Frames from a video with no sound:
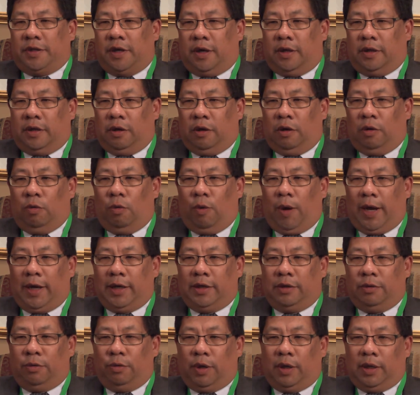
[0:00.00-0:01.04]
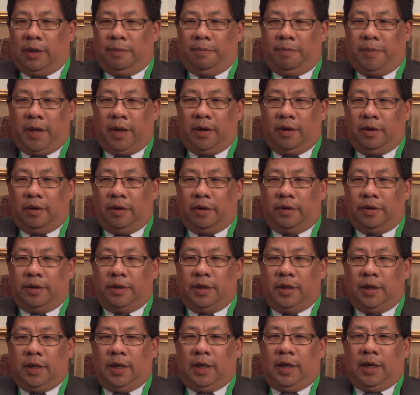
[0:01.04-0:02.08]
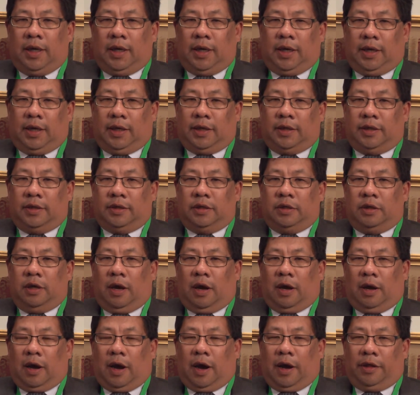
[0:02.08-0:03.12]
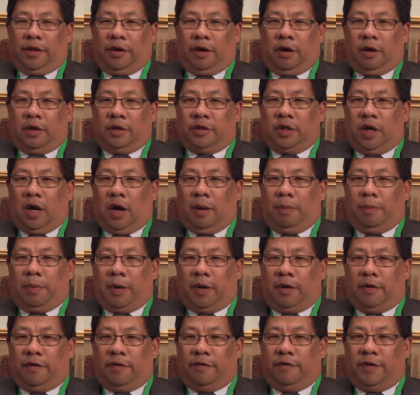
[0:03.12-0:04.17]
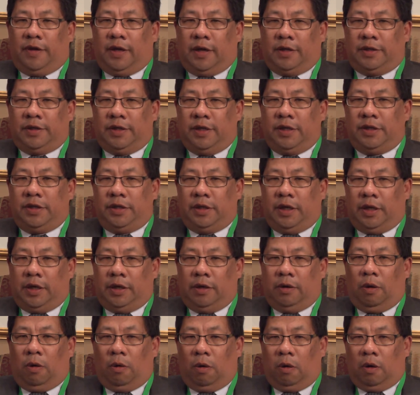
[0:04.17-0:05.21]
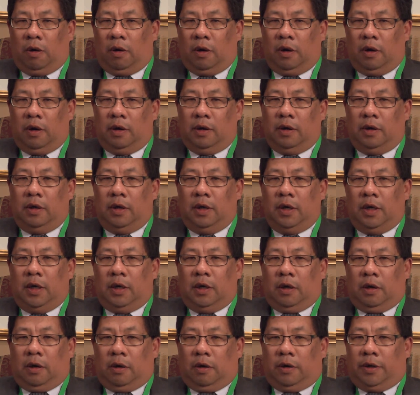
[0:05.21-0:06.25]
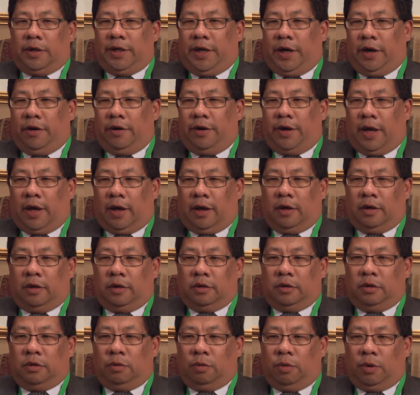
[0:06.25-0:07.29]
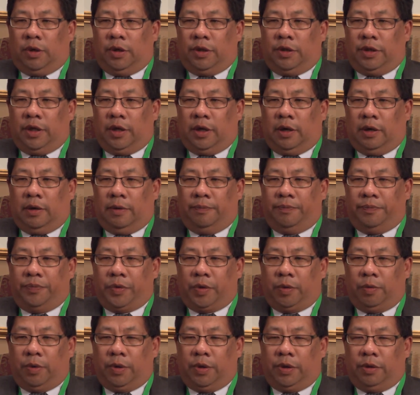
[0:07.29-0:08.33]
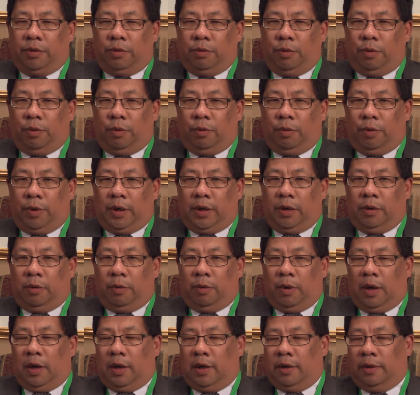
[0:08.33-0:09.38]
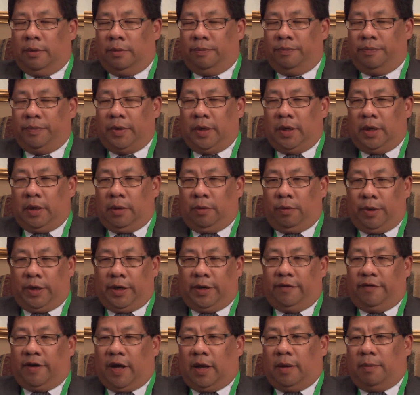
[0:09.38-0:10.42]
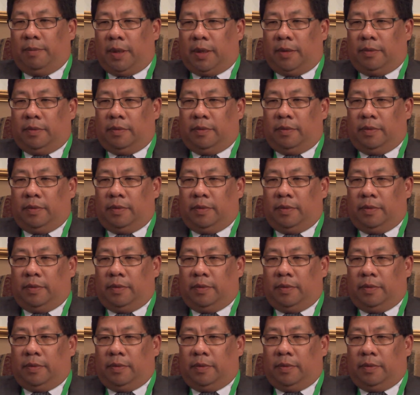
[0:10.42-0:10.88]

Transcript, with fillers: side, the only way to really build is either on top of existing or or teardowns with um, with re, um, redevelopment.